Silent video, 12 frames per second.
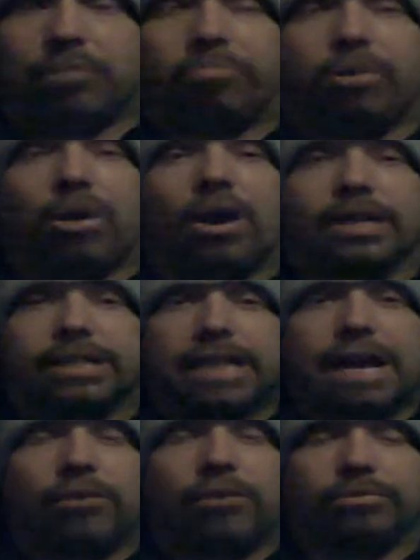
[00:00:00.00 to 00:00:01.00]
bog
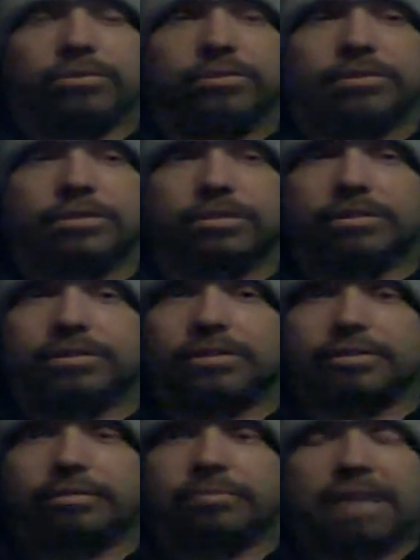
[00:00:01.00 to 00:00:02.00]
down
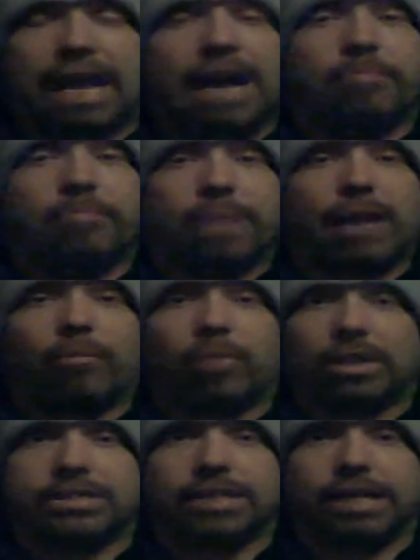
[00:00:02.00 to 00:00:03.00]
combat
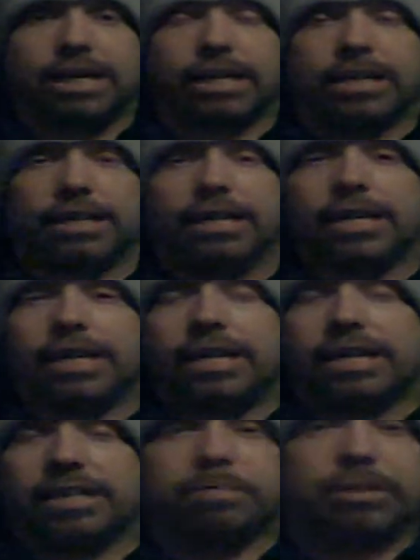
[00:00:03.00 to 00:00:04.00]
once again,
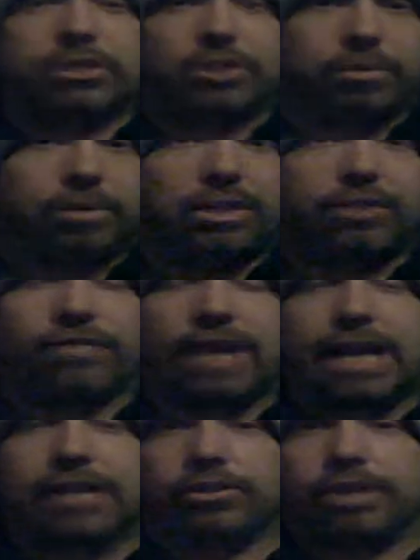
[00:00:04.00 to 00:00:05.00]
especially when you
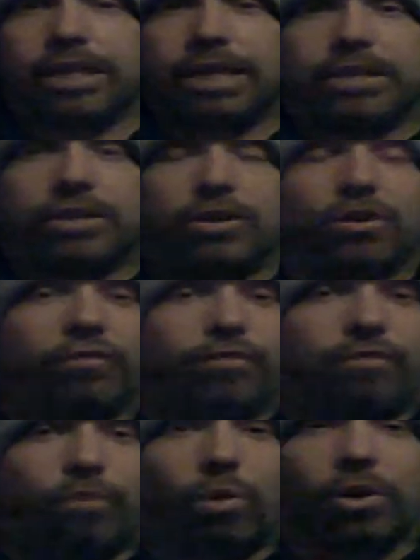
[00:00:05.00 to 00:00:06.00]
factor in,
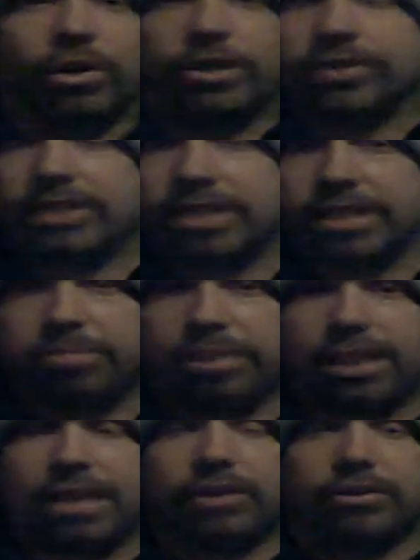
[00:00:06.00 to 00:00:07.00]
4 to 6
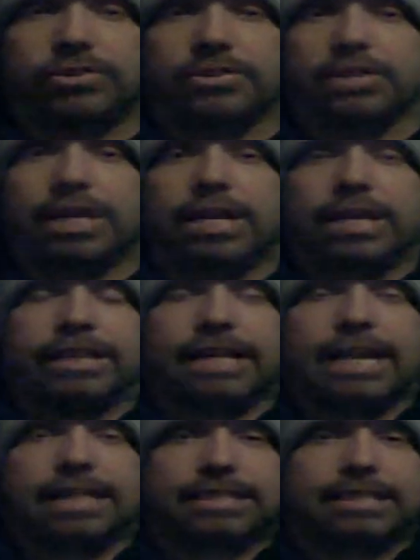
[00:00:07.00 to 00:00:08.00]
players.
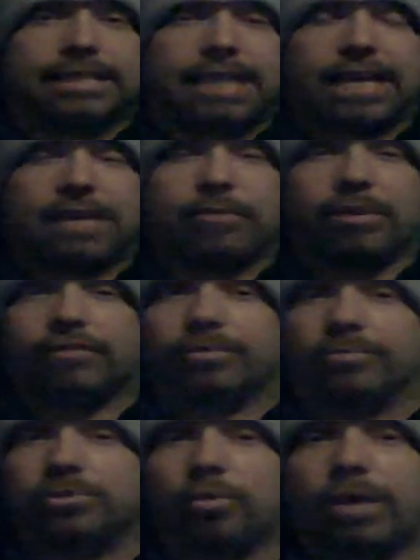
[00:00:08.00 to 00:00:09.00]
That's anywhere
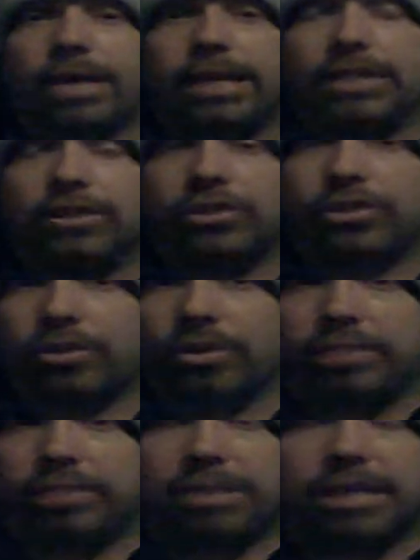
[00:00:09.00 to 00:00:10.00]
from 20 to
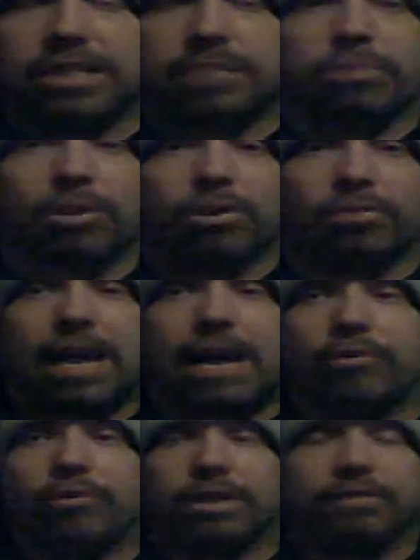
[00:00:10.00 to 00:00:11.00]
30 minutes per
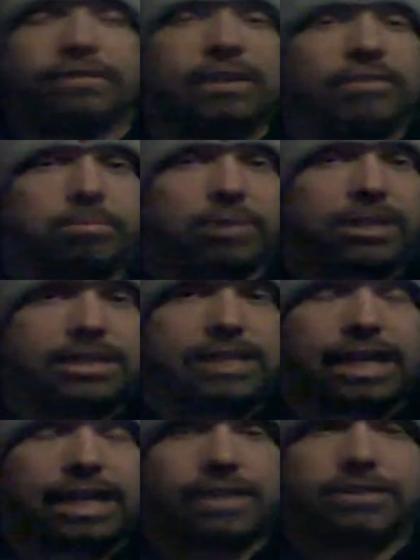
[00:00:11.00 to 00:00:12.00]
round if everybody
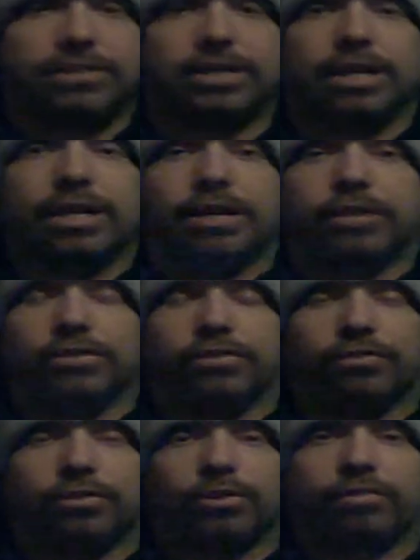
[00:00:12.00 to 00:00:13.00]
takes the
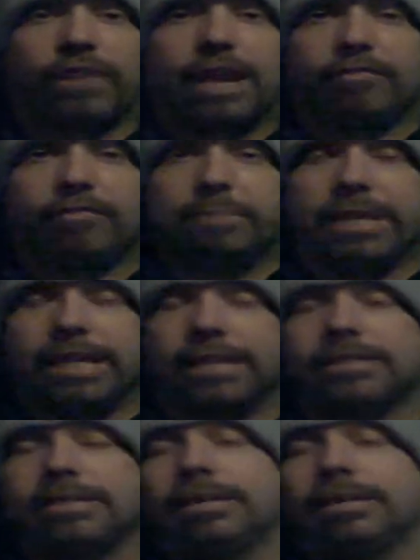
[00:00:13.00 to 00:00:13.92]
full 5 minutes.